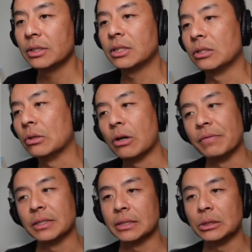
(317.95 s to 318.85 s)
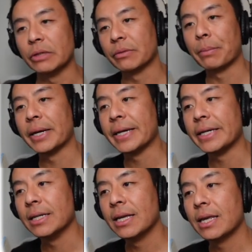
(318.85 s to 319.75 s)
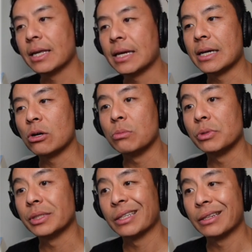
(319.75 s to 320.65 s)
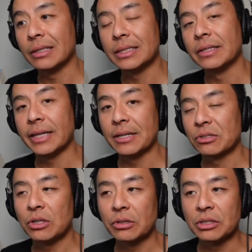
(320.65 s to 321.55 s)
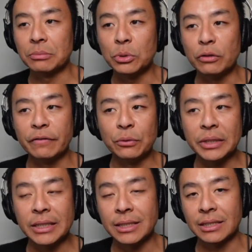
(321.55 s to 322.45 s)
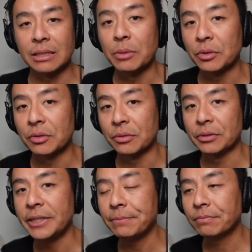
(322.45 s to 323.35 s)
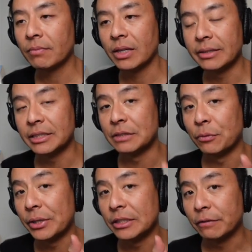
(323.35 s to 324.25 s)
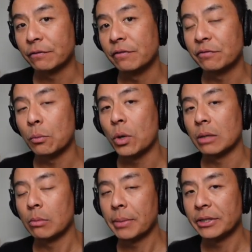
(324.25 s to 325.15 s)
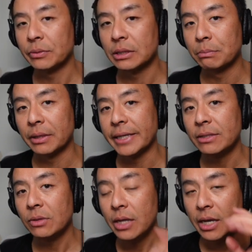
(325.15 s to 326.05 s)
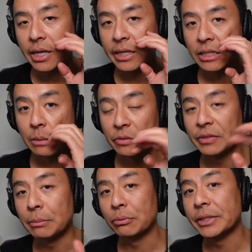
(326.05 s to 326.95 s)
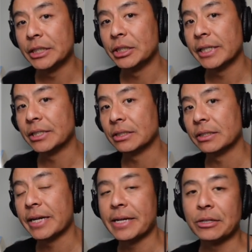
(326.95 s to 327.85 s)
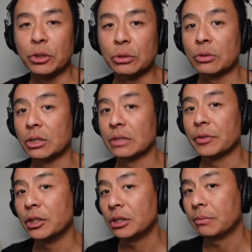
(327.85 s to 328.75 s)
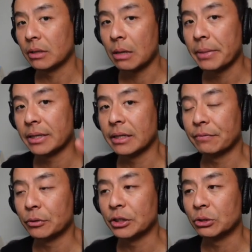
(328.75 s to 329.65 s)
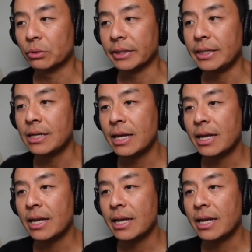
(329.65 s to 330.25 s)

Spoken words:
So obviously you have to pay almost $30,000 more for the Tesla Model 3. This is very different from what I'm about to explain in terms of depreciation and total cost of ownership. I'll come back to that very shortly.